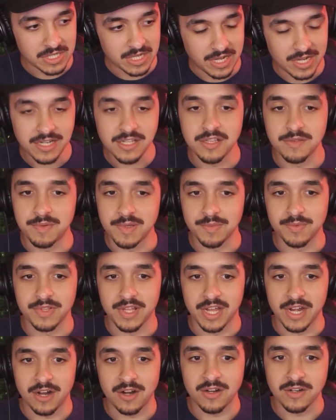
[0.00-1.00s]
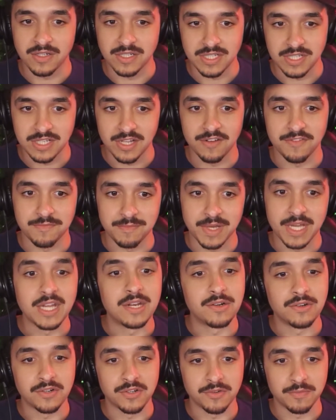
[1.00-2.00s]
kind of the people that are
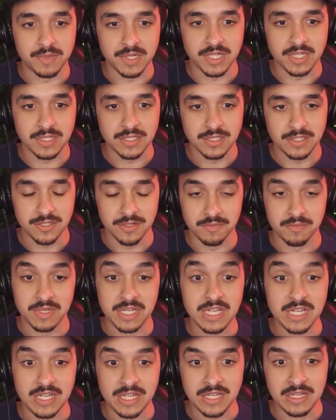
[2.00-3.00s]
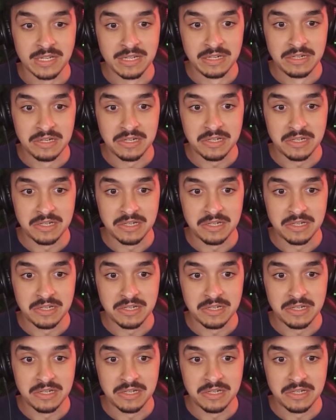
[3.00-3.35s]
self-made a little bit, to me,